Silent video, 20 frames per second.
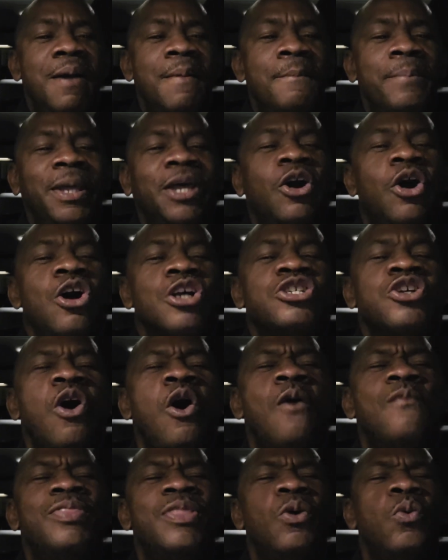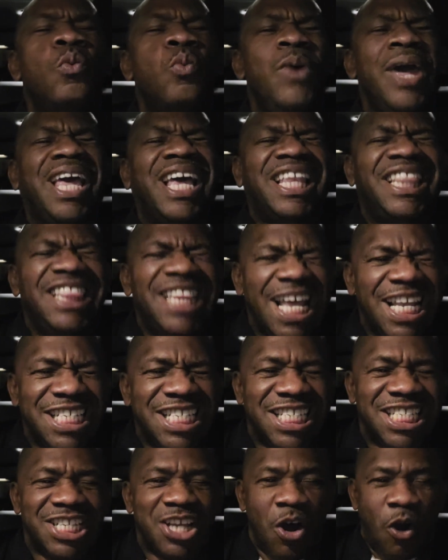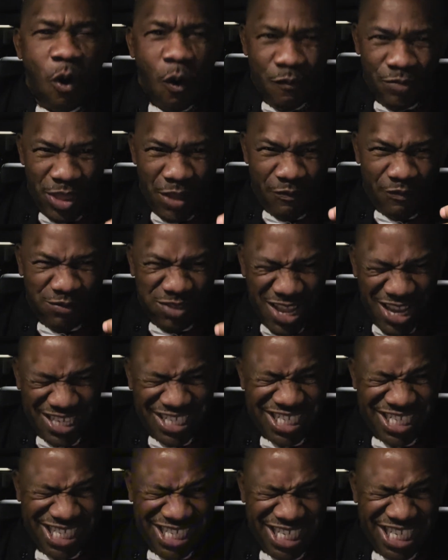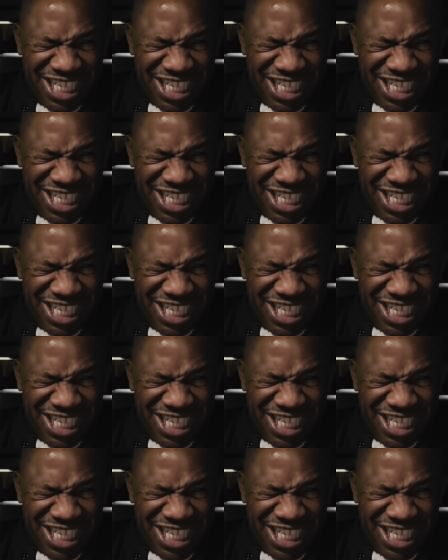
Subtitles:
because of the weakness of the flesh,